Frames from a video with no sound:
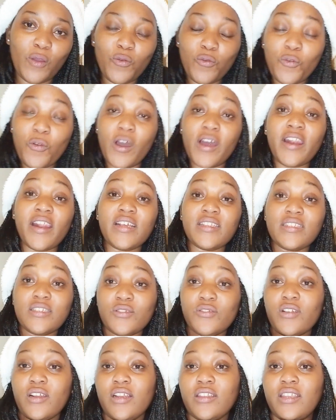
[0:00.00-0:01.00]
Okay, it's
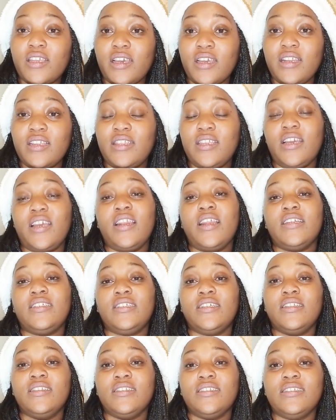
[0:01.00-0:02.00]
already taking it
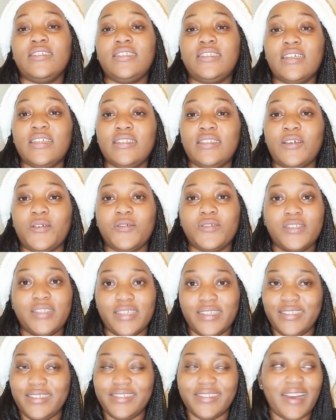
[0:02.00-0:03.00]
like
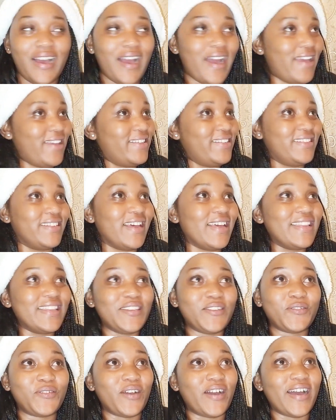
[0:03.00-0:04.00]
10,000. I
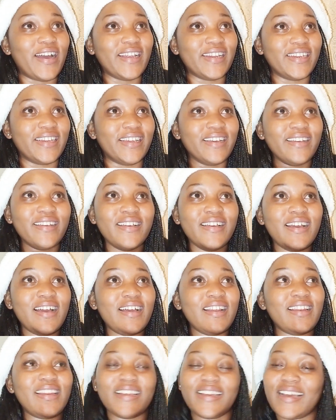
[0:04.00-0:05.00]
need to go ahead.
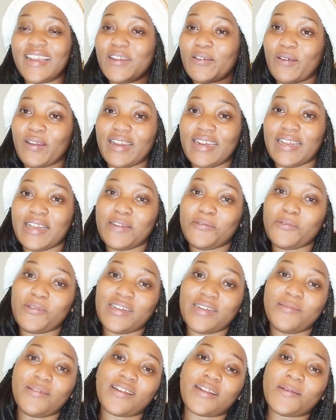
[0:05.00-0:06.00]
Lingle, well, and I'm a
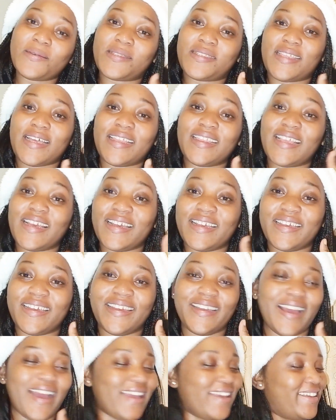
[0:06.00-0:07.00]
roster. Thank
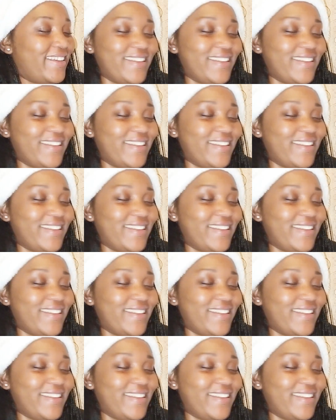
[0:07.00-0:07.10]
you.